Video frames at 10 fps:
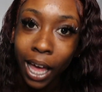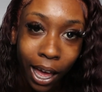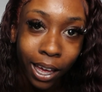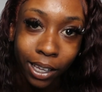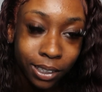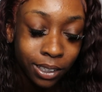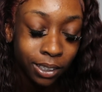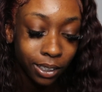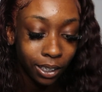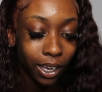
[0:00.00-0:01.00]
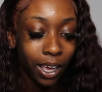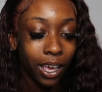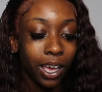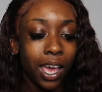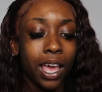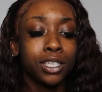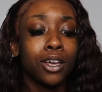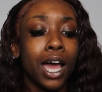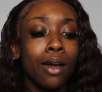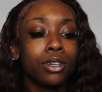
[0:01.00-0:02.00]
not
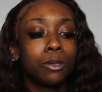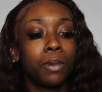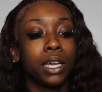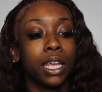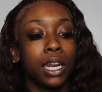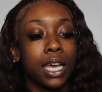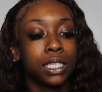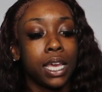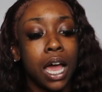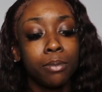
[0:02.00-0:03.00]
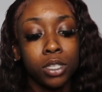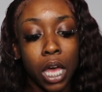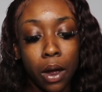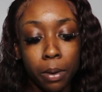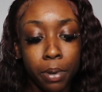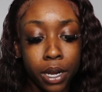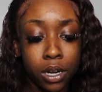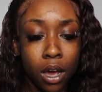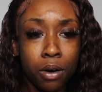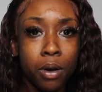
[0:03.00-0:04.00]
so i responded and i said i'm sorry but
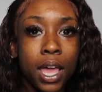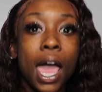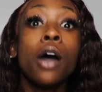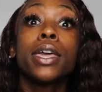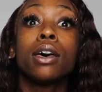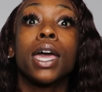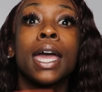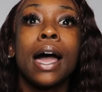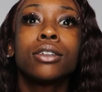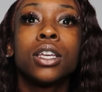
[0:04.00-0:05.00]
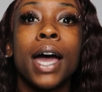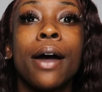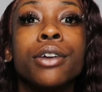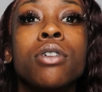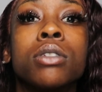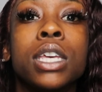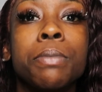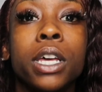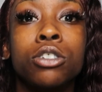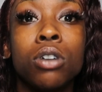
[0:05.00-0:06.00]
no oh yeah and also how are you gonna tell
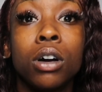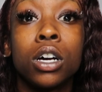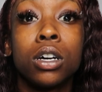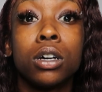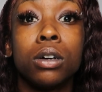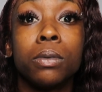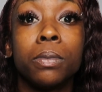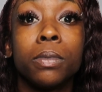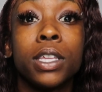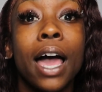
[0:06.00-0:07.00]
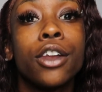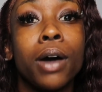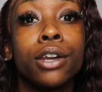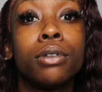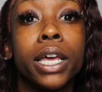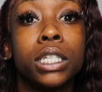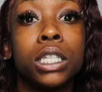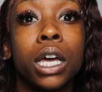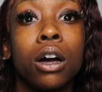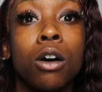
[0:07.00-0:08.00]
me that you're gonna come y'all know I do
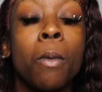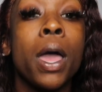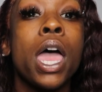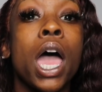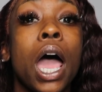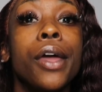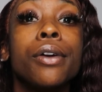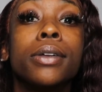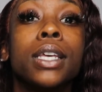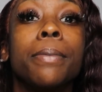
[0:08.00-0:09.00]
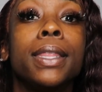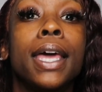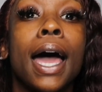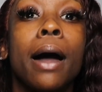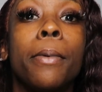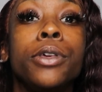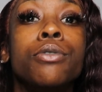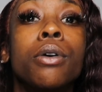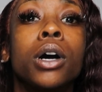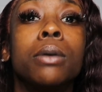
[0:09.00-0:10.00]
lashes at home. How you gonna tell me that I,
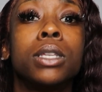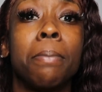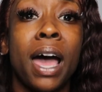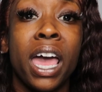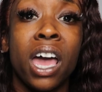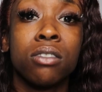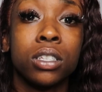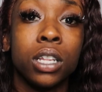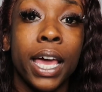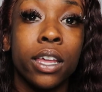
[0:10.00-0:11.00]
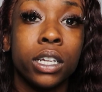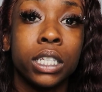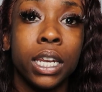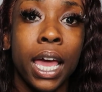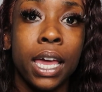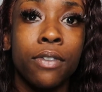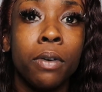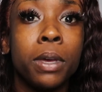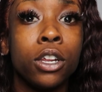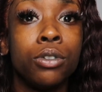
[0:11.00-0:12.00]
you gonna come to my house later today
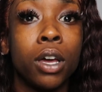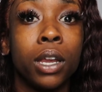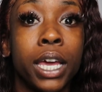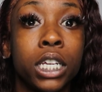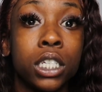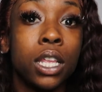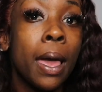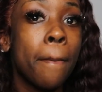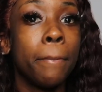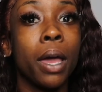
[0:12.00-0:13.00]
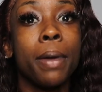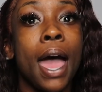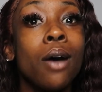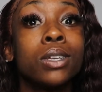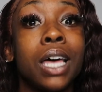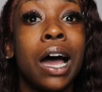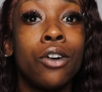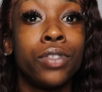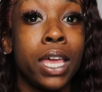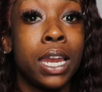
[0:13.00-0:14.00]
for me to do your lashes? Baby, I was
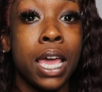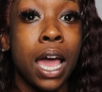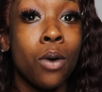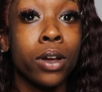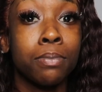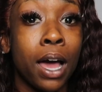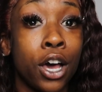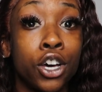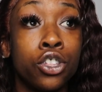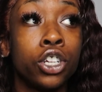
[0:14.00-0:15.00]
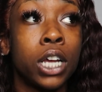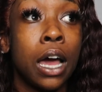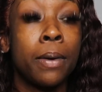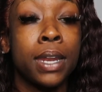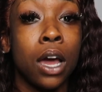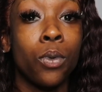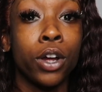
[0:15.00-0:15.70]
off that day. I worked my other job and I